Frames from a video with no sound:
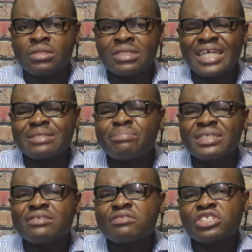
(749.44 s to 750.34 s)
That
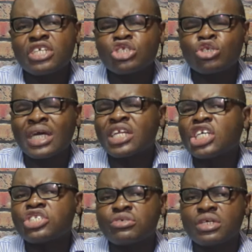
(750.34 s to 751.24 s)
brings rejection and
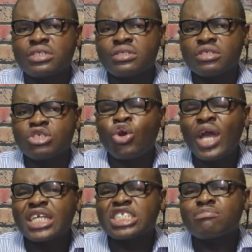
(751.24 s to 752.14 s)
hatred. Your
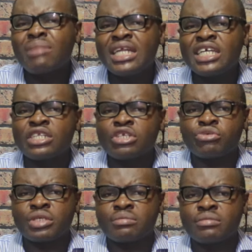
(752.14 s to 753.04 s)
hair is smelling in the
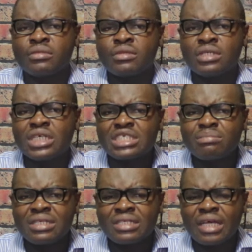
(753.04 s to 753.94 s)
dream. It
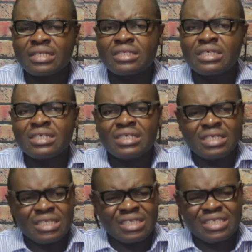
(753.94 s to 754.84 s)
means that
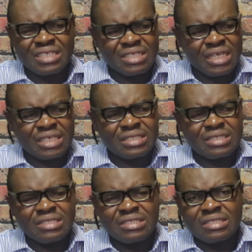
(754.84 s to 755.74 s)
there's
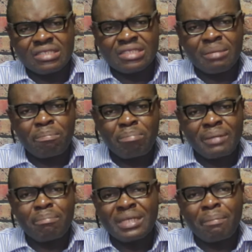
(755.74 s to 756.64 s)

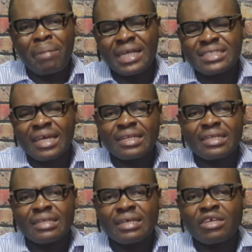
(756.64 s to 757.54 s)
the pattern
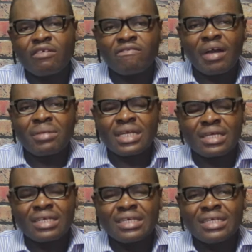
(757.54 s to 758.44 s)
in your
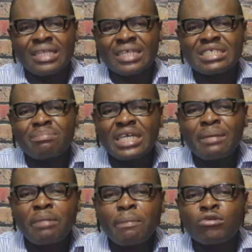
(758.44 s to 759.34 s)
family that is
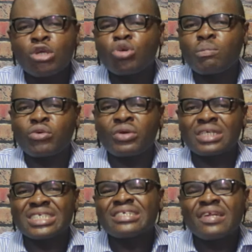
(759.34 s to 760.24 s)
making people not to
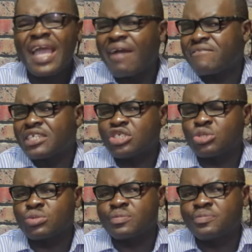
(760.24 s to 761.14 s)
progress is really affecting
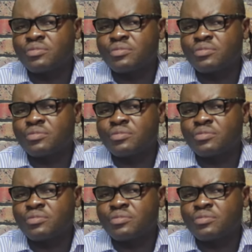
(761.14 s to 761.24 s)
you.